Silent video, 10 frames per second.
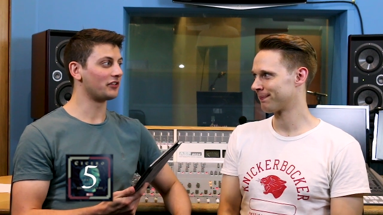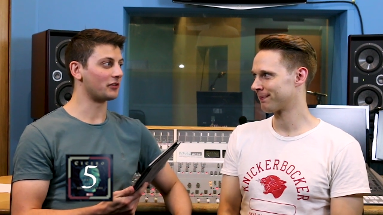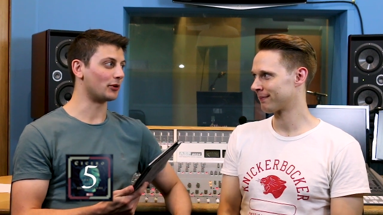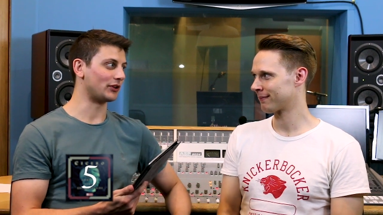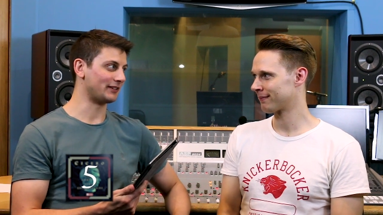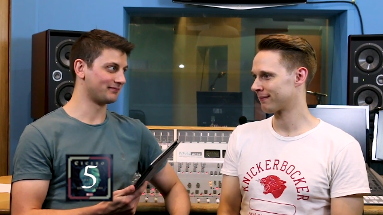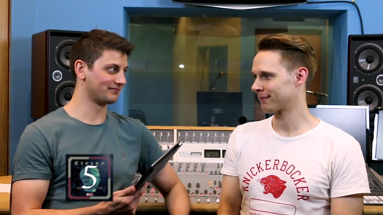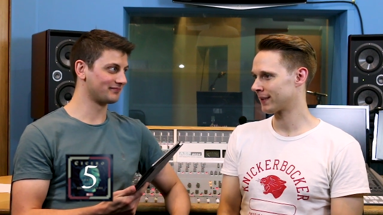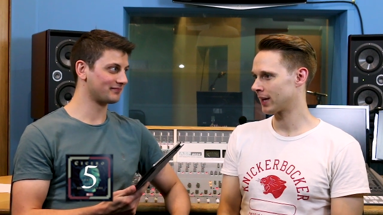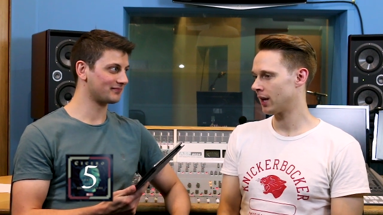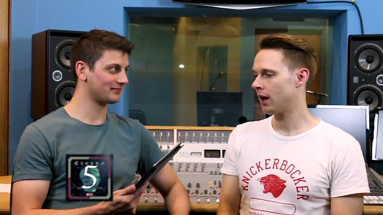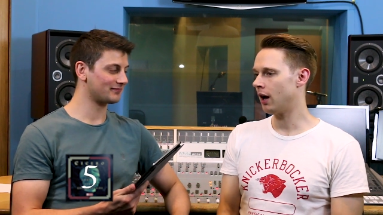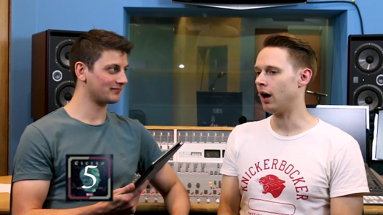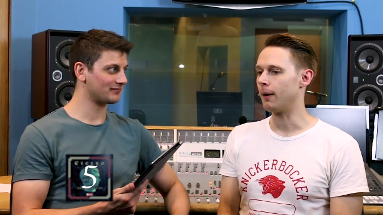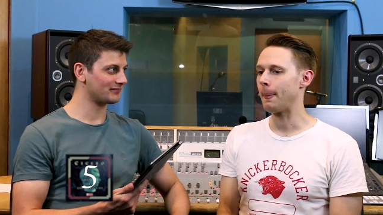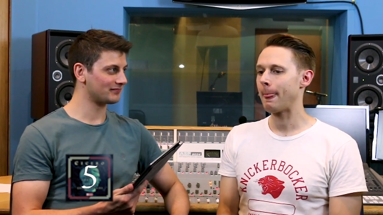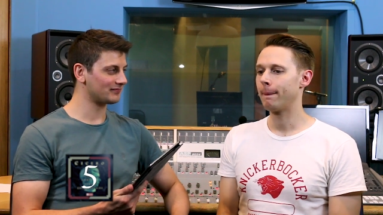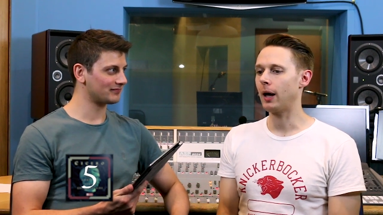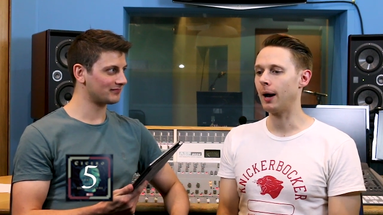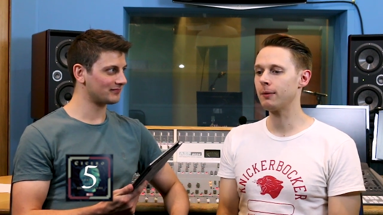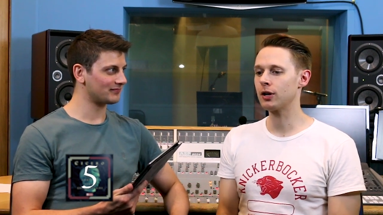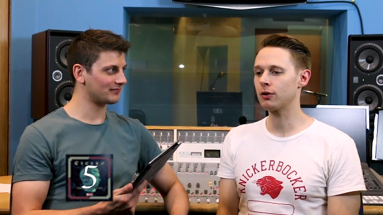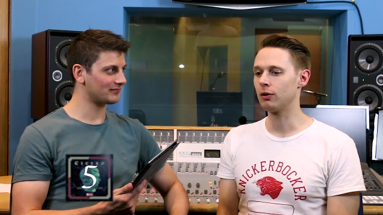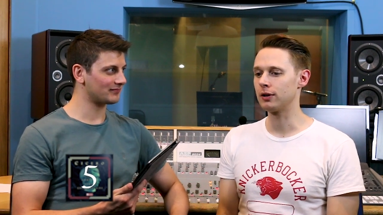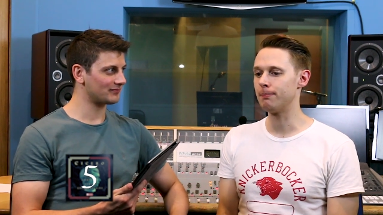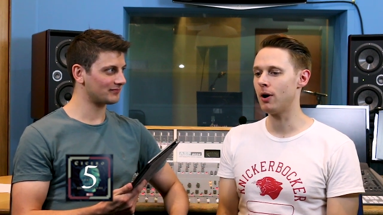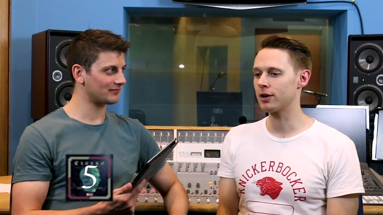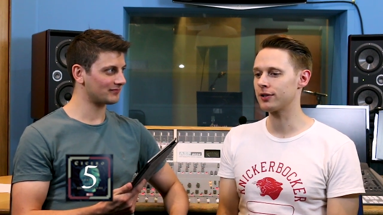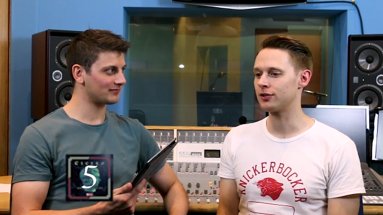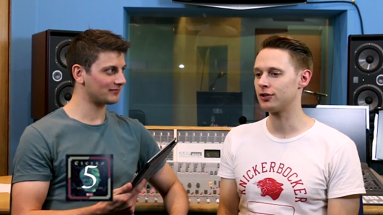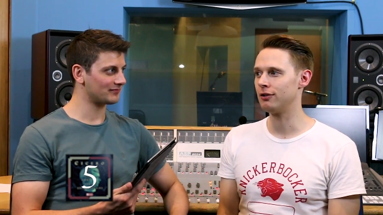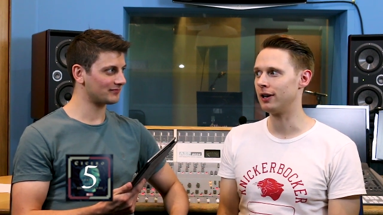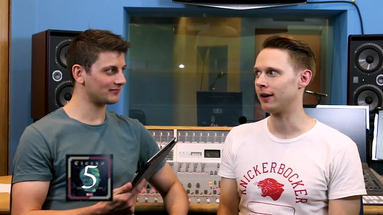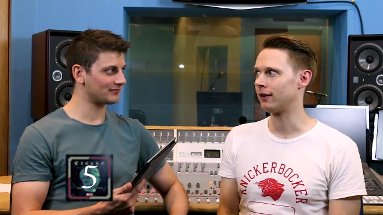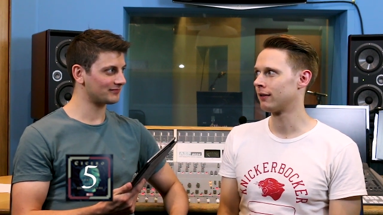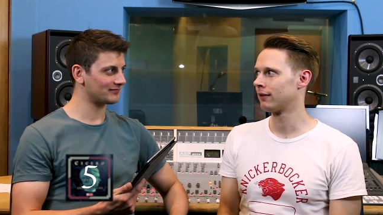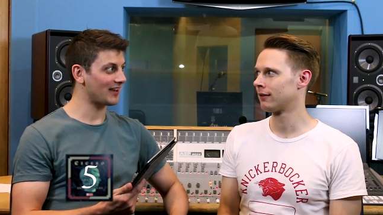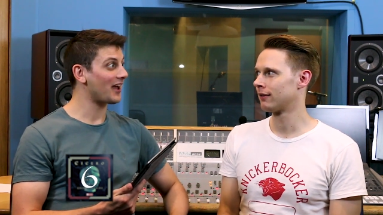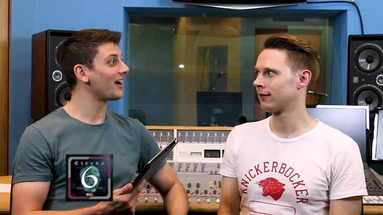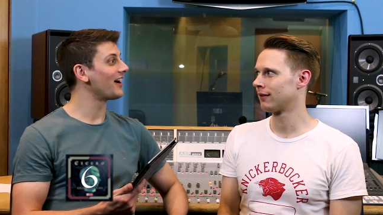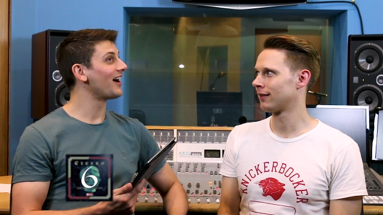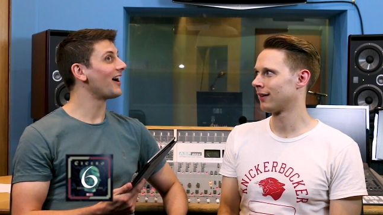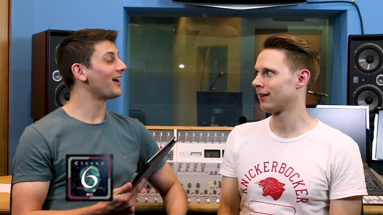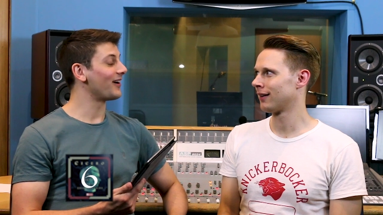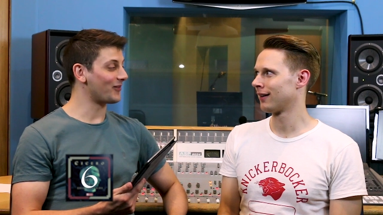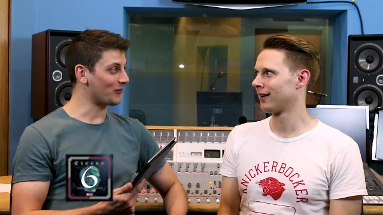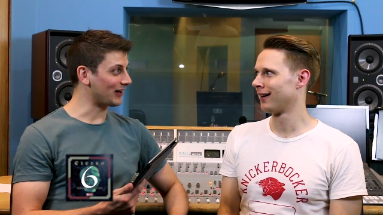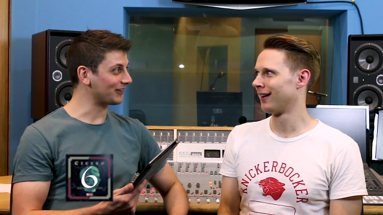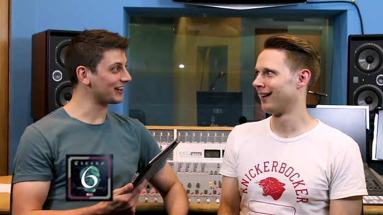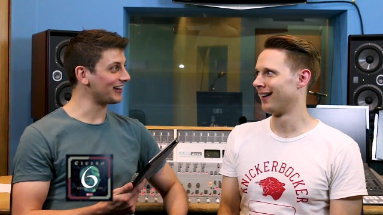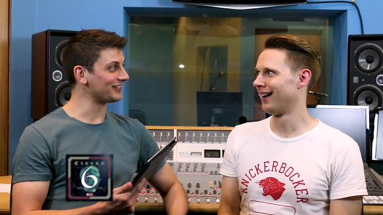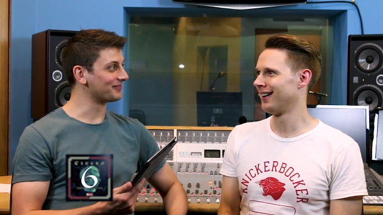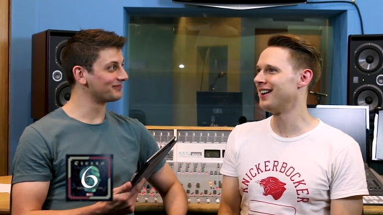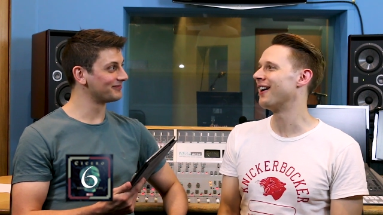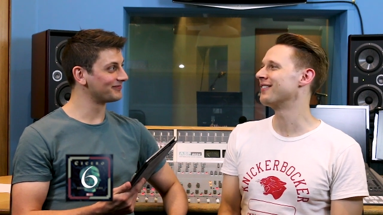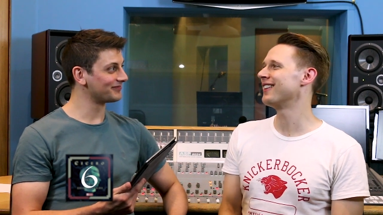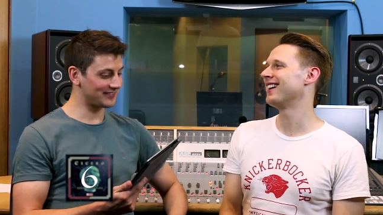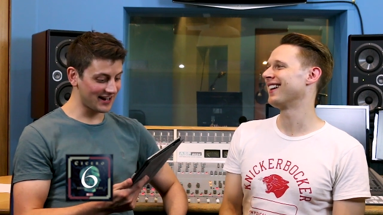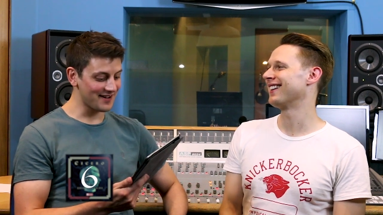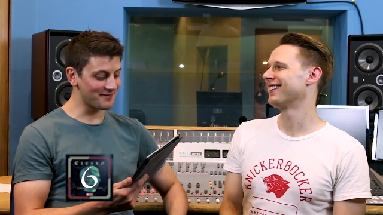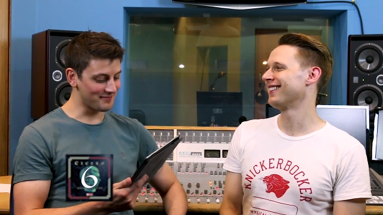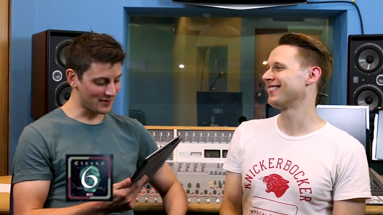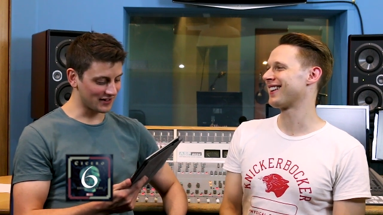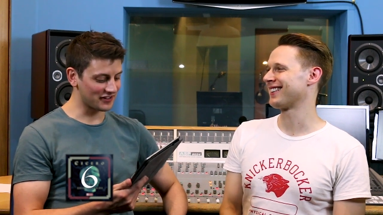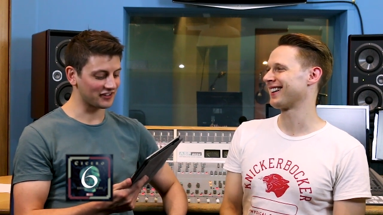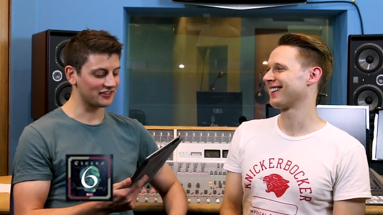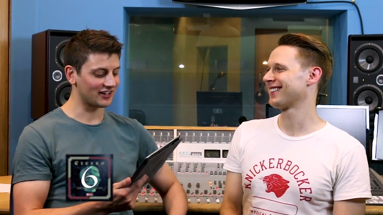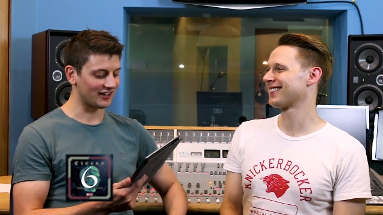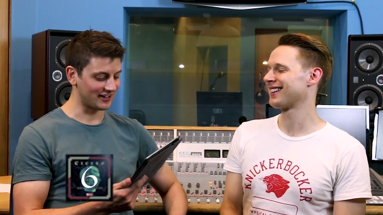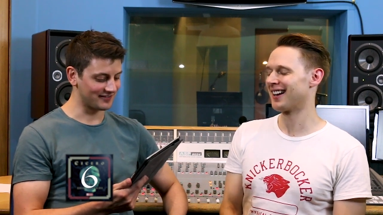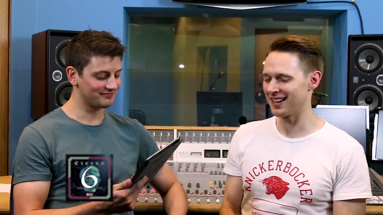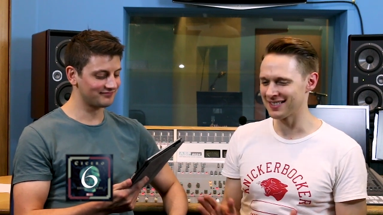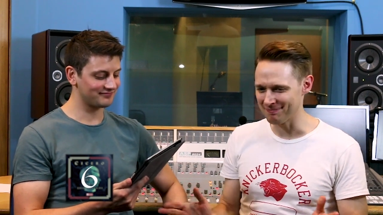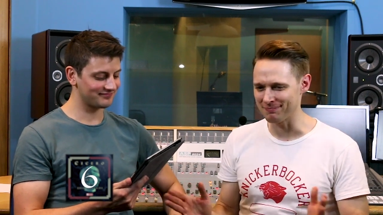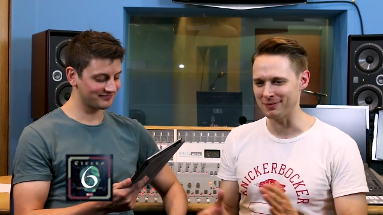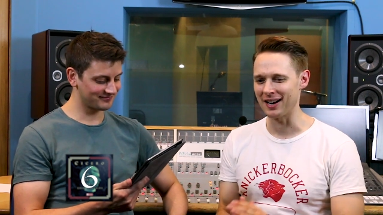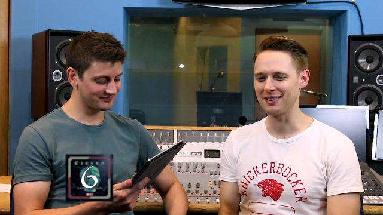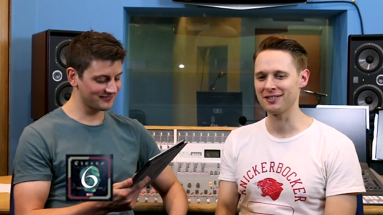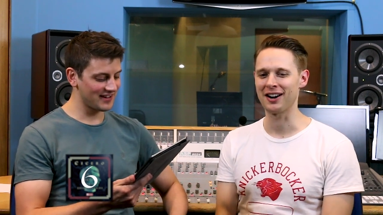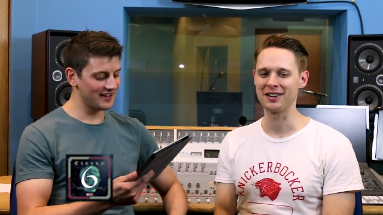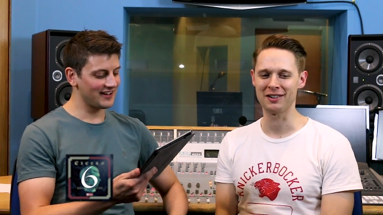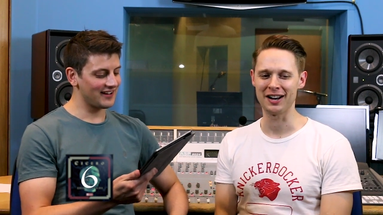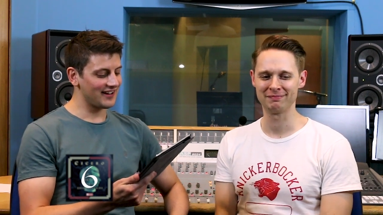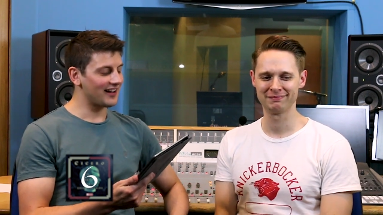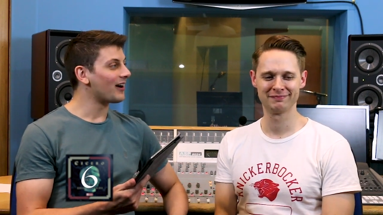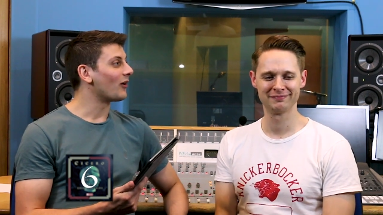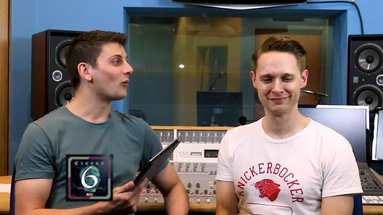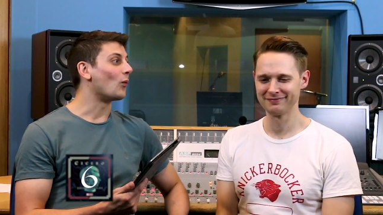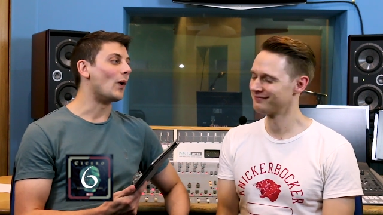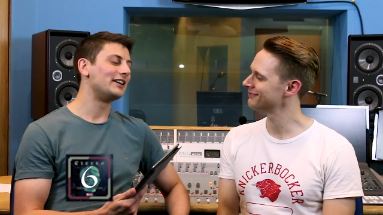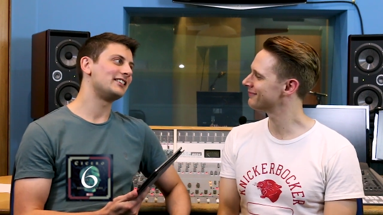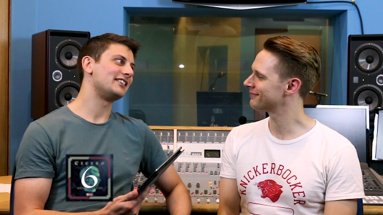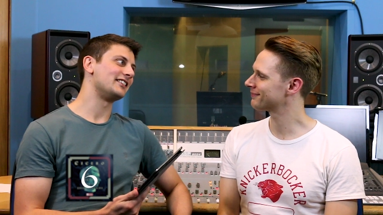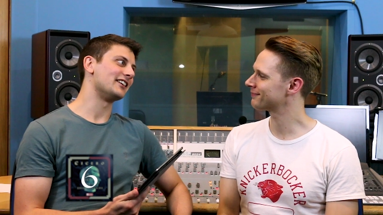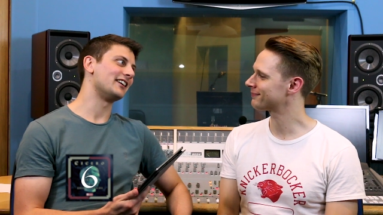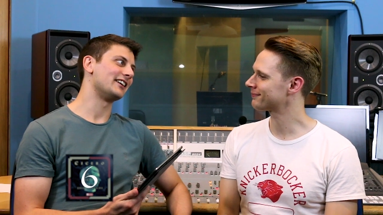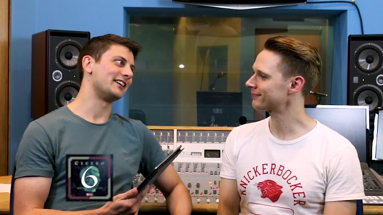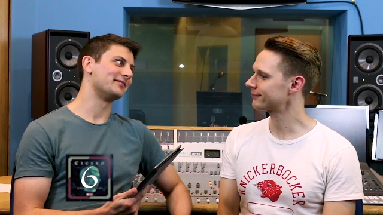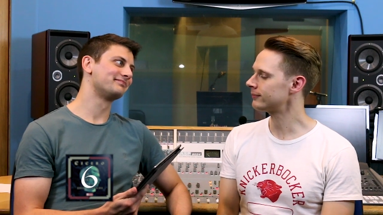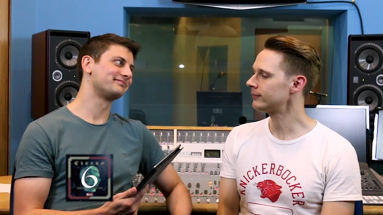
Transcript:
Speaker 1: one's a boy. Oh, I'm going to call them Marcus and Tullia. Well done. No, really?
Speaker 2: Yeah, Marcus and Tullia. Great, great, great. When did he die?